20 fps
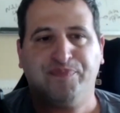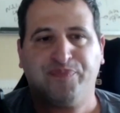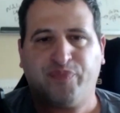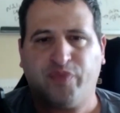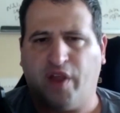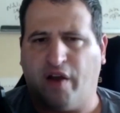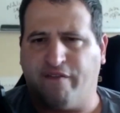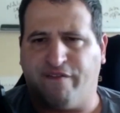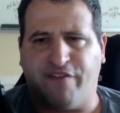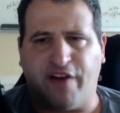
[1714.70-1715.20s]

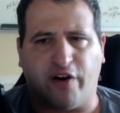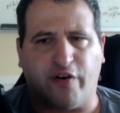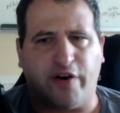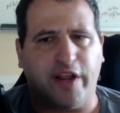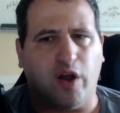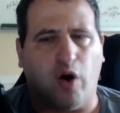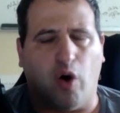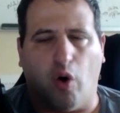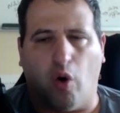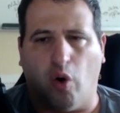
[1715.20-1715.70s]
a very
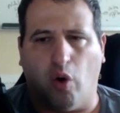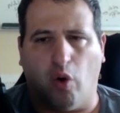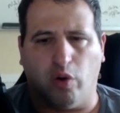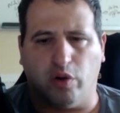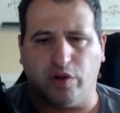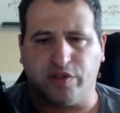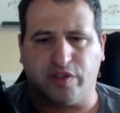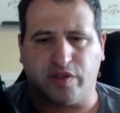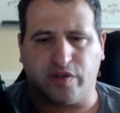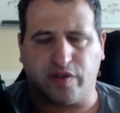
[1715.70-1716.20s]

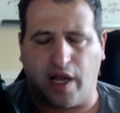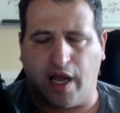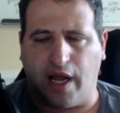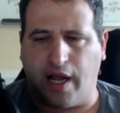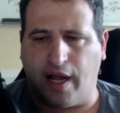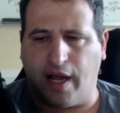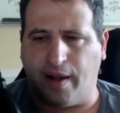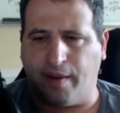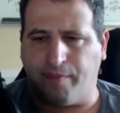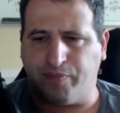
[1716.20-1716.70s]
old,
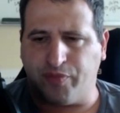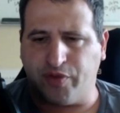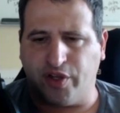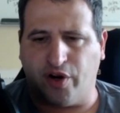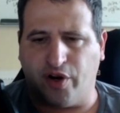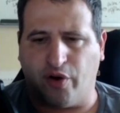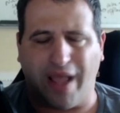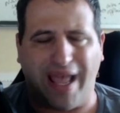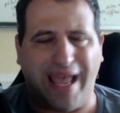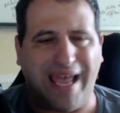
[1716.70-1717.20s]

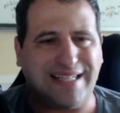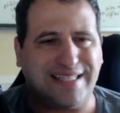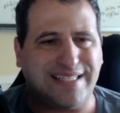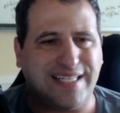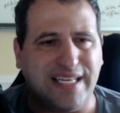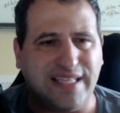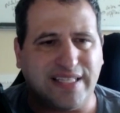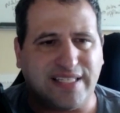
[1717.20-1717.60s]
18th